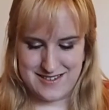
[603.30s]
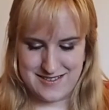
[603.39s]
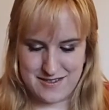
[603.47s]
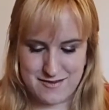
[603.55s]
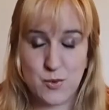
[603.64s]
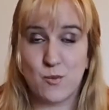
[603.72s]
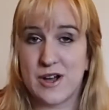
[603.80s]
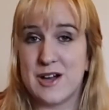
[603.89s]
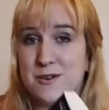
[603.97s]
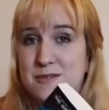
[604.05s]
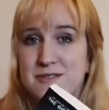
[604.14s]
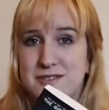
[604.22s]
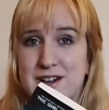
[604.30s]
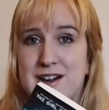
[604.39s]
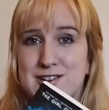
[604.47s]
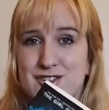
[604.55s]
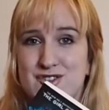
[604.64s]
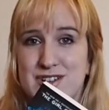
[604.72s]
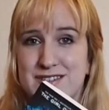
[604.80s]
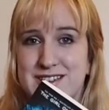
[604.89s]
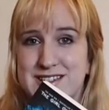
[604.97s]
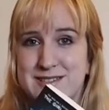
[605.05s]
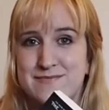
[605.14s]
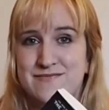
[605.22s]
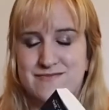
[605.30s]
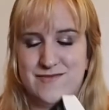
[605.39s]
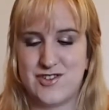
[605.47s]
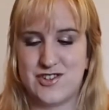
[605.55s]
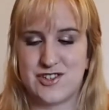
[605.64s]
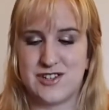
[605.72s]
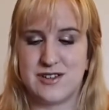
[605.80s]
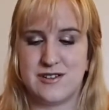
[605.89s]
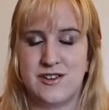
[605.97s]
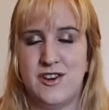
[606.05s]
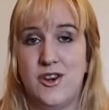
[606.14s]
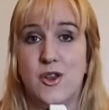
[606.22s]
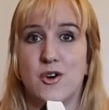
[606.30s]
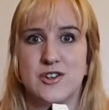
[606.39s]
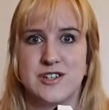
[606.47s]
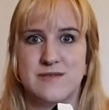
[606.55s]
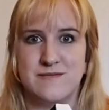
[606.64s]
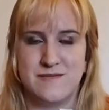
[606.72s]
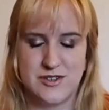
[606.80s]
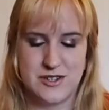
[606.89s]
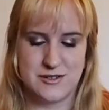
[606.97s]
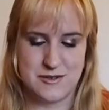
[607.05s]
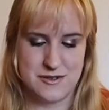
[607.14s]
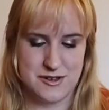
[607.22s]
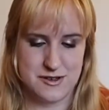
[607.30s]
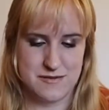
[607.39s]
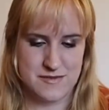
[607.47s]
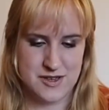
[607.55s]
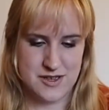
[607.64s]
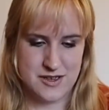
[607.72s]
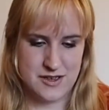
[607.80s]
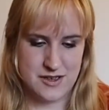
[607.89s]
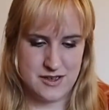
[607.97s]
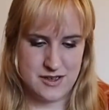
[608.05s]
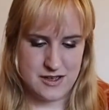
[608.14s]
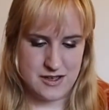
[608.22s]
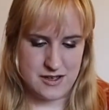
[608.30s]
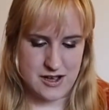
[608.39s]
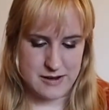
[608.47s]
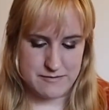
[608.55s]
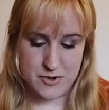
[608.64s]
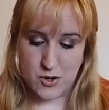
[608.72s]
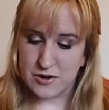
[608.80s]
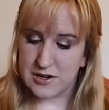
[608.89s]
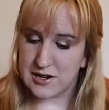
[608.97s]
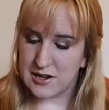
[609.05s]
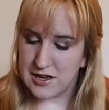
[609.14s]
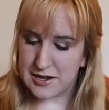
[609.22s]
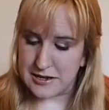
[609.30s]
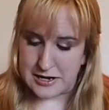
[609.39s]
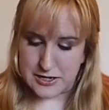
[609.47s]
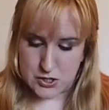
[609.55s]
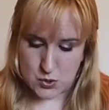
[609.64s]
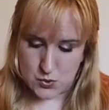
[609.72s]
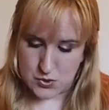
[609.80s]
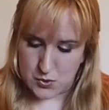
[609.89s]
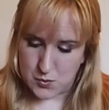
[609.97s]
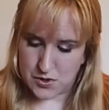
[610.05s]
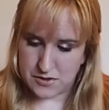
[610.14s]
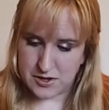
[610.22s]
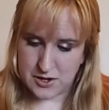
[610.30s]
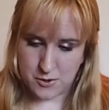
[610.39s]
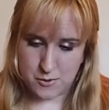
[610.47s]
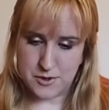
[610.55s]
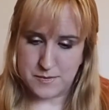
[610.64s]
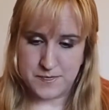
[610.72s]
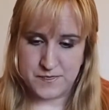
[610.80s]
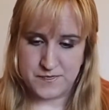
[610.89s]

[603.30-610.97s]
They've done well on the artistry on this. Just a nod to the, I'm not gonna lie, I don't know what they call them.